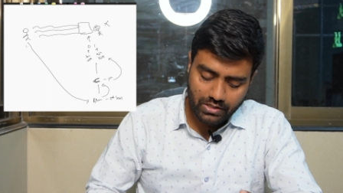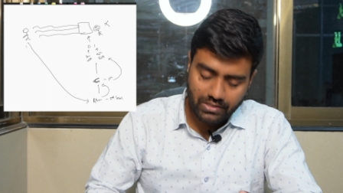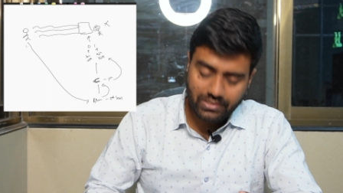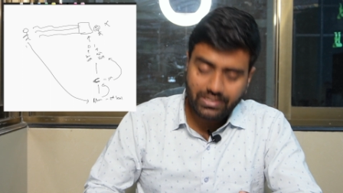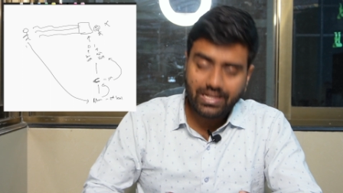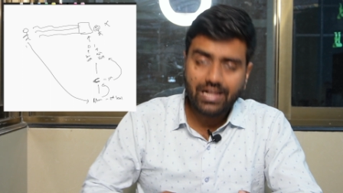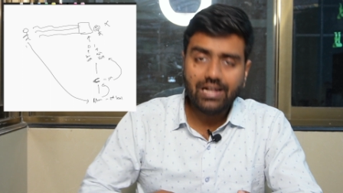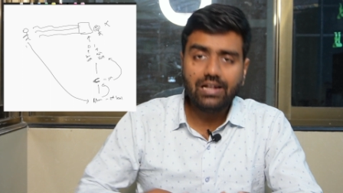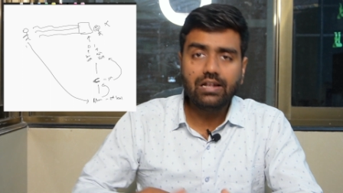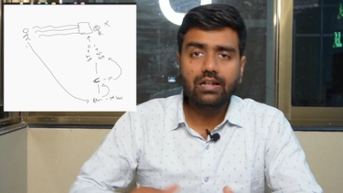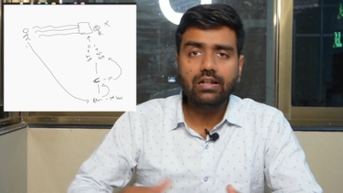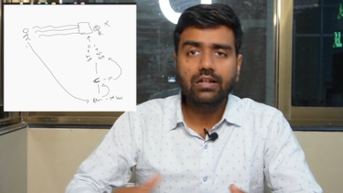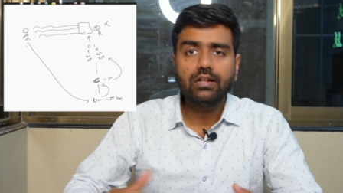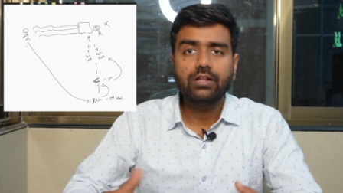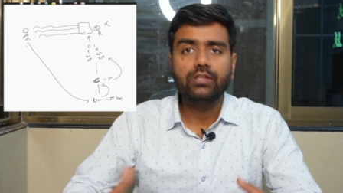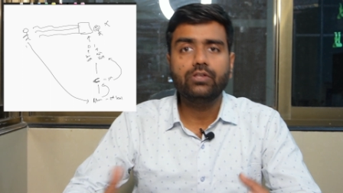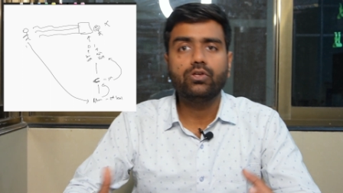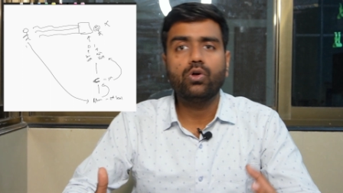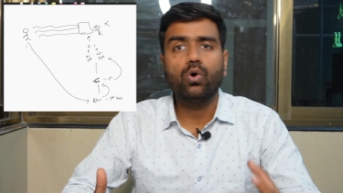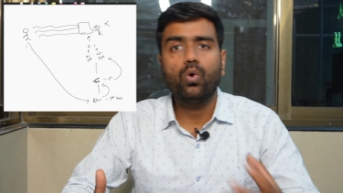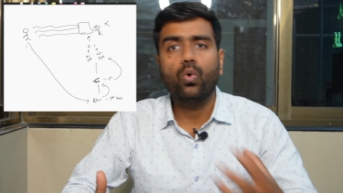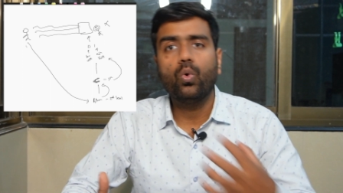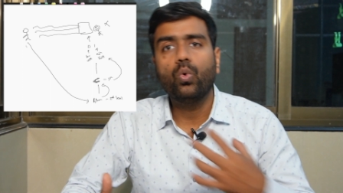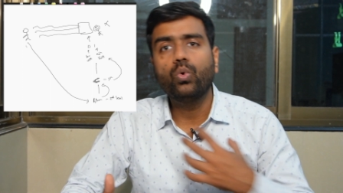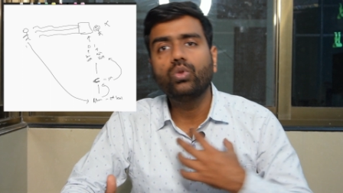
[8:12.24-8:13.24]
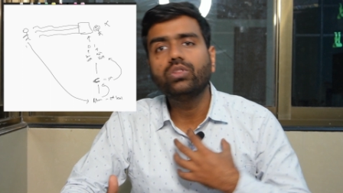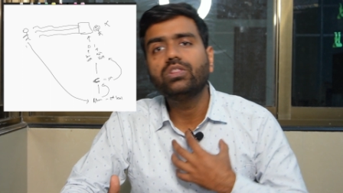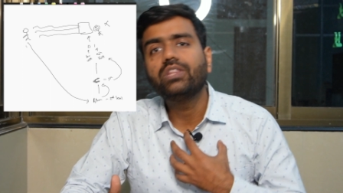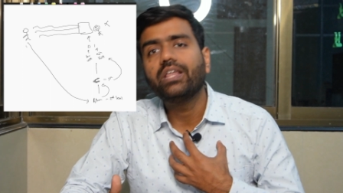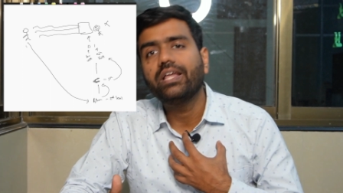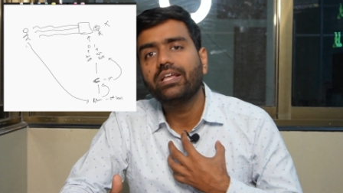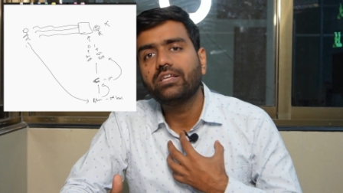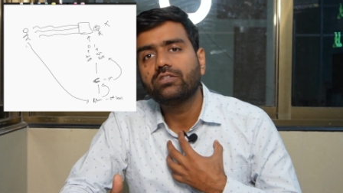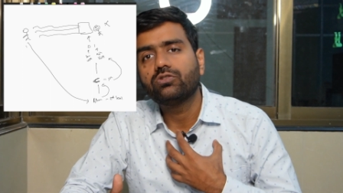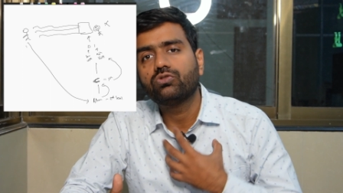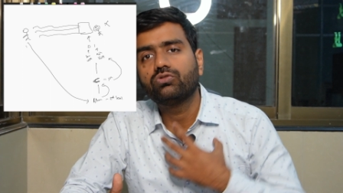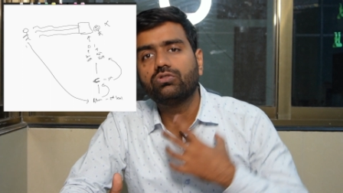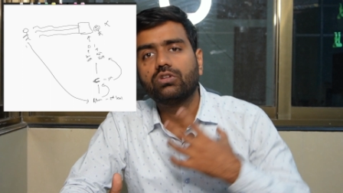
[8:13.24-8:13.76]
tell your own
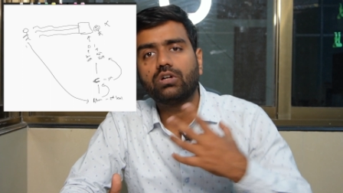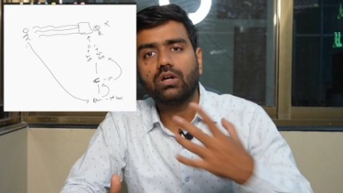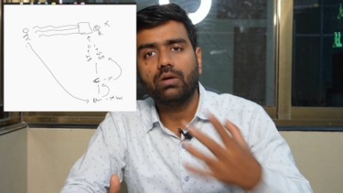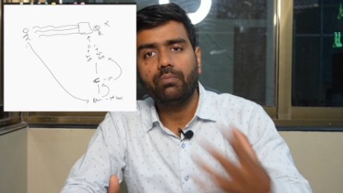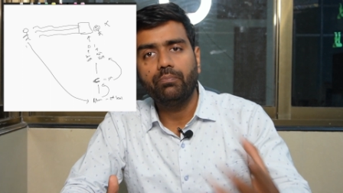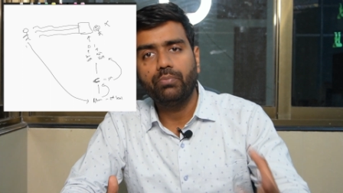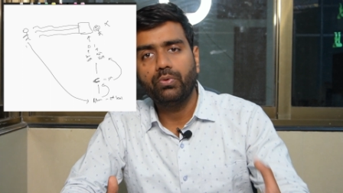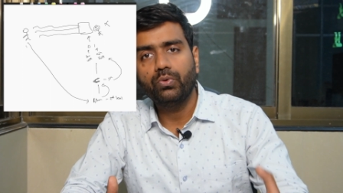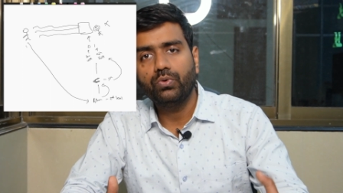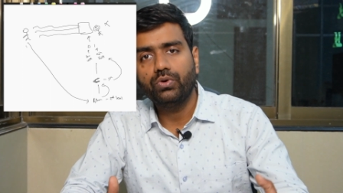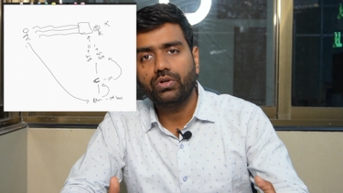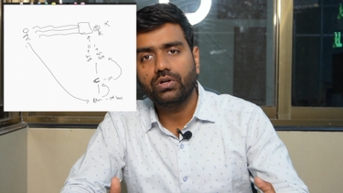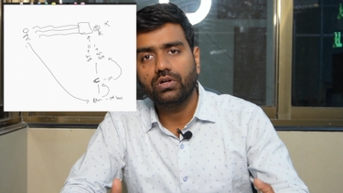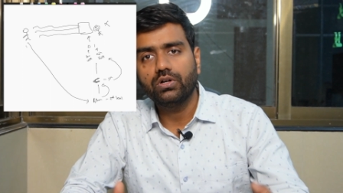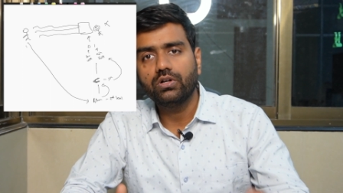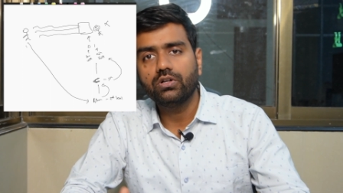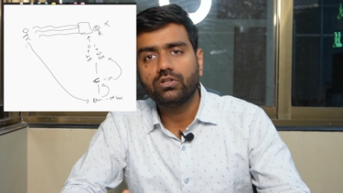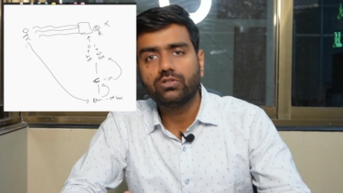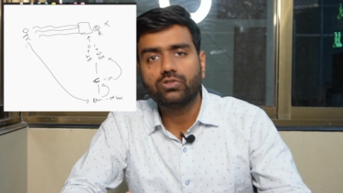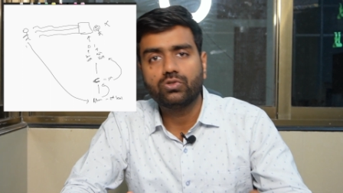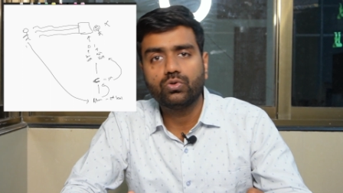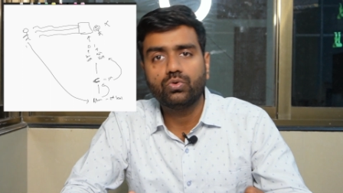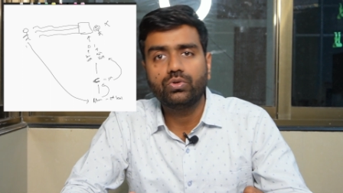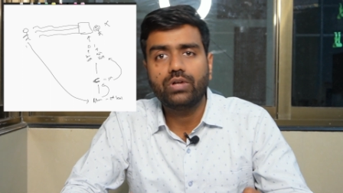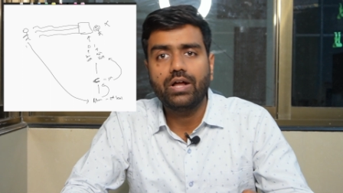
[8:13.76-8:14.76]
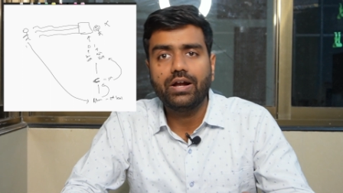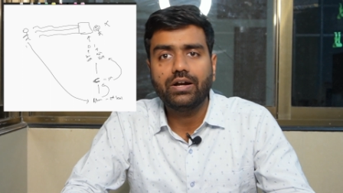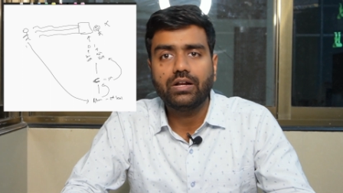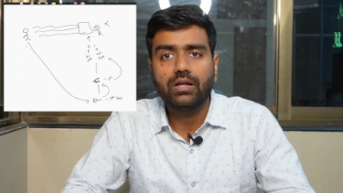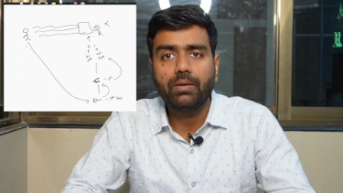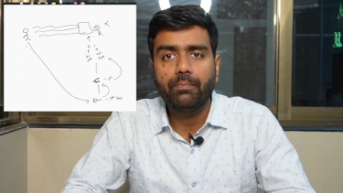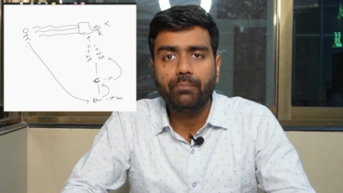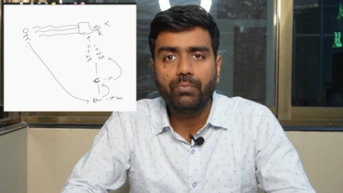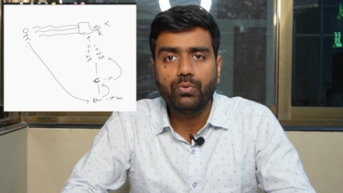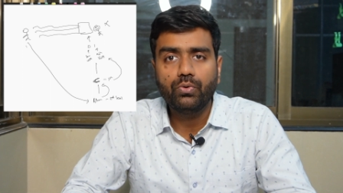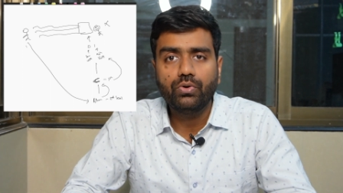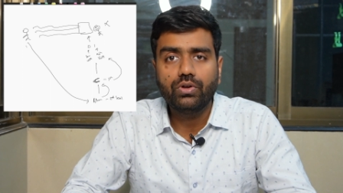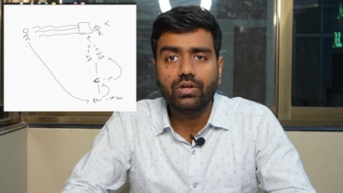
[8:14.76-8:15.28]
things to the computer so that
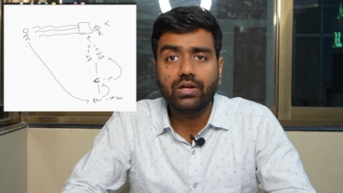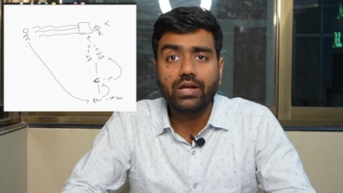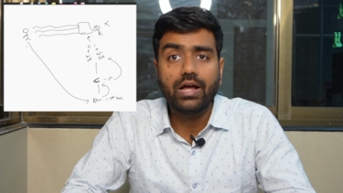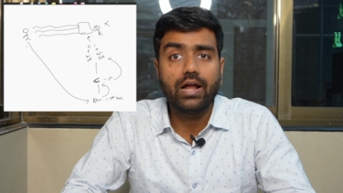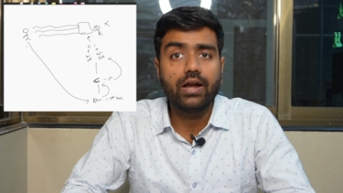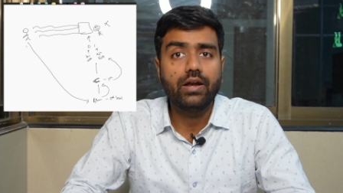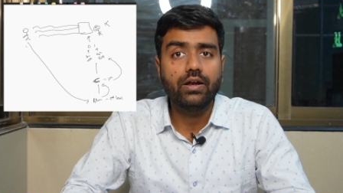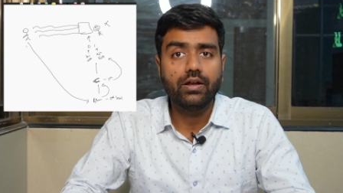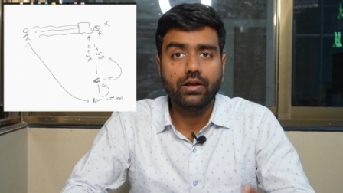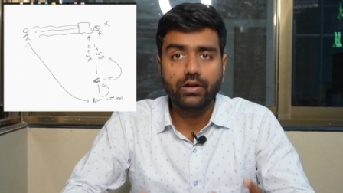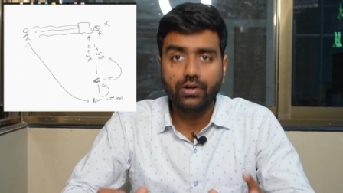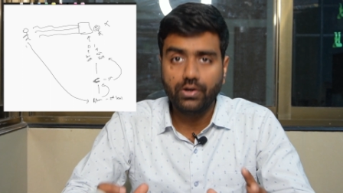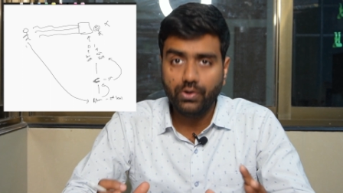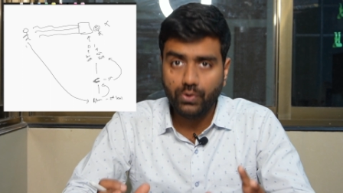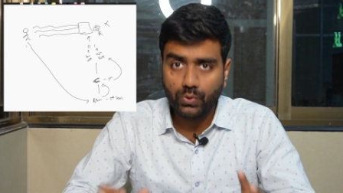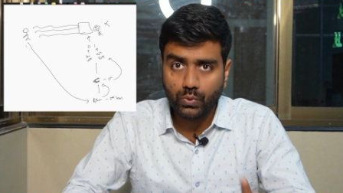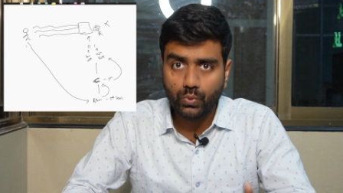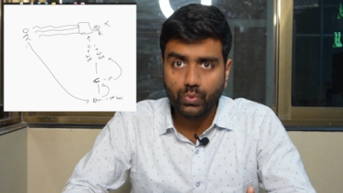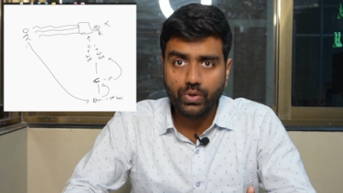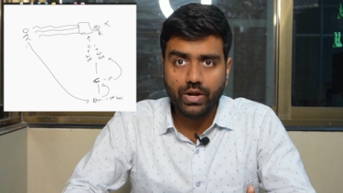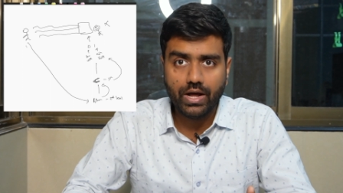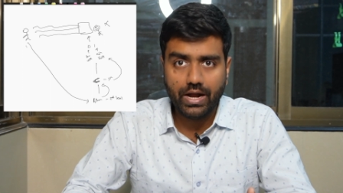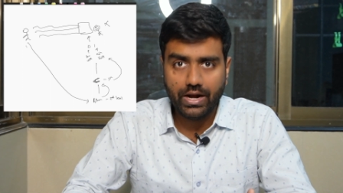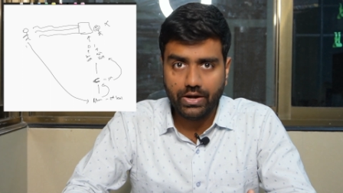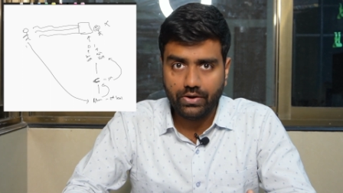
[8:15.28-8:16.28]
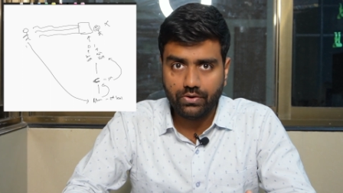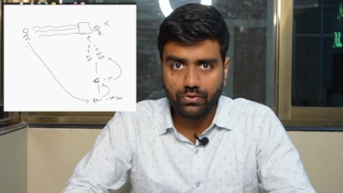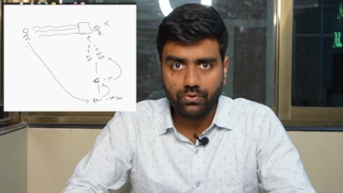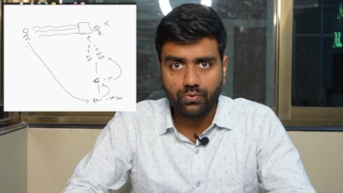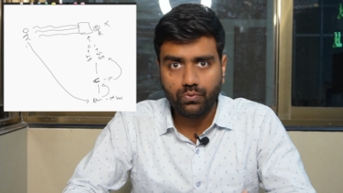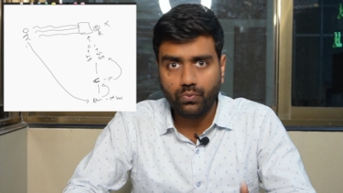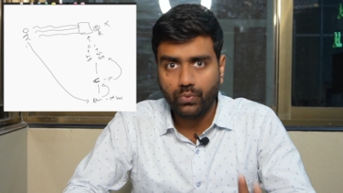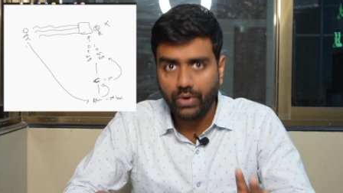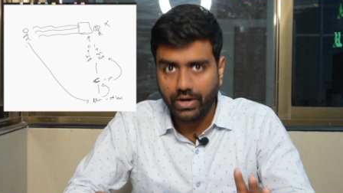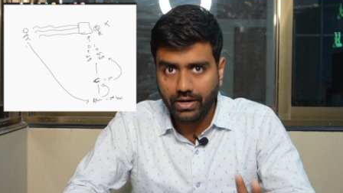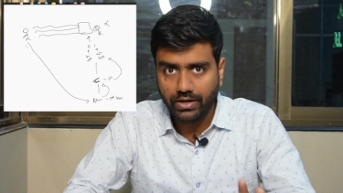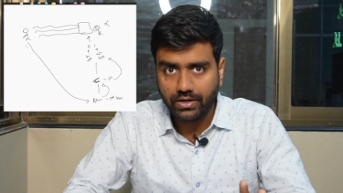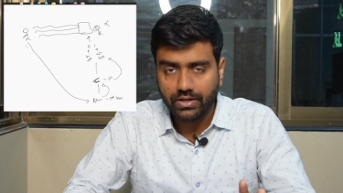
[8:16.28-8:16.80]
computer can do that,
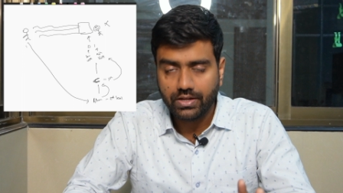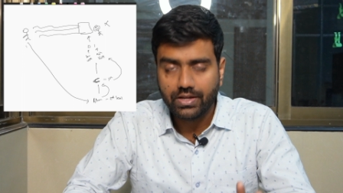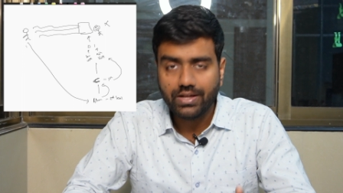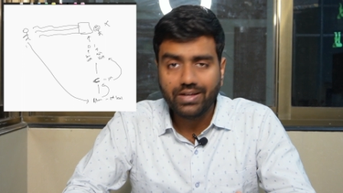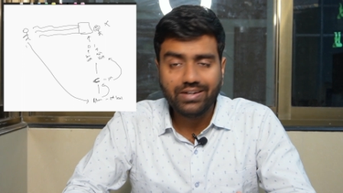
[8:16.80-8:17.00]
right?